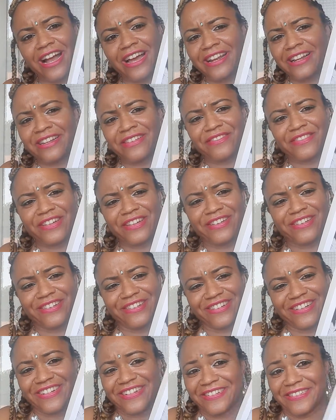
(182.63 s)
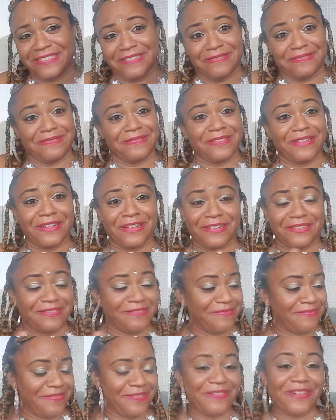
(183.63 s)
I didn't even,
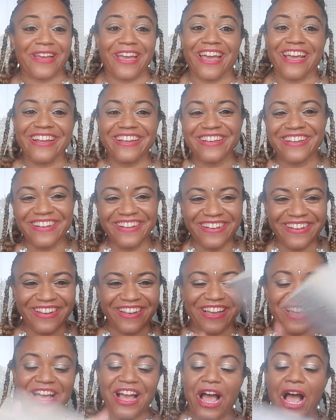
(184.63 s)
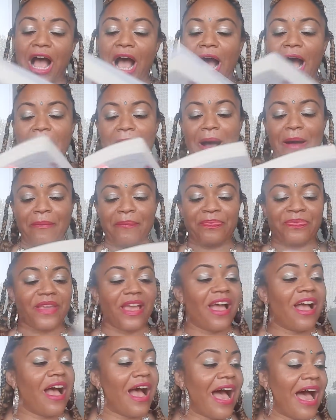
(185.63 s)
okay.
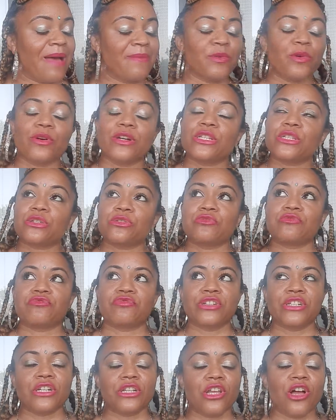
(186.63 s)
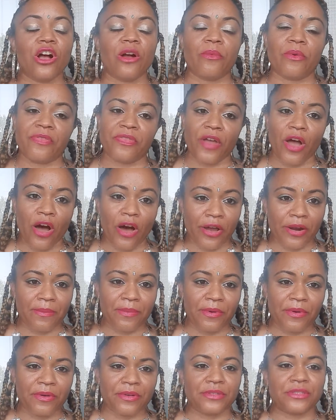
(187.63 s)
I'm going to read along with the
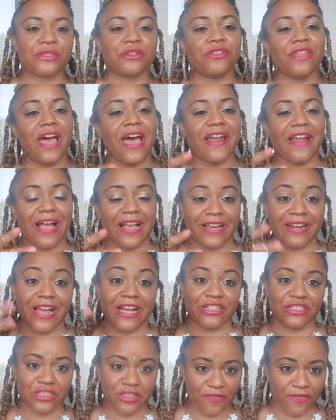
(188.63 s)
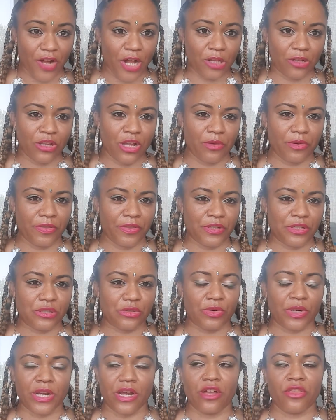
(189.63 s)
Audible so that I can actually follow along with the
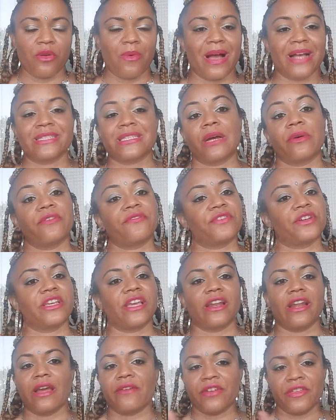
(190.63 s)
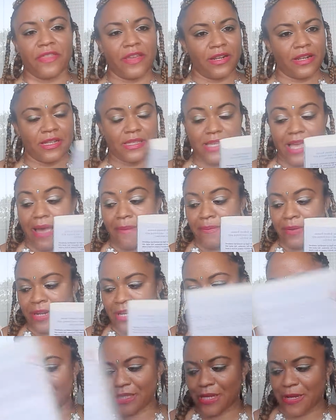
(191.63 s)
story. Otherwise I would forget everything that's happening.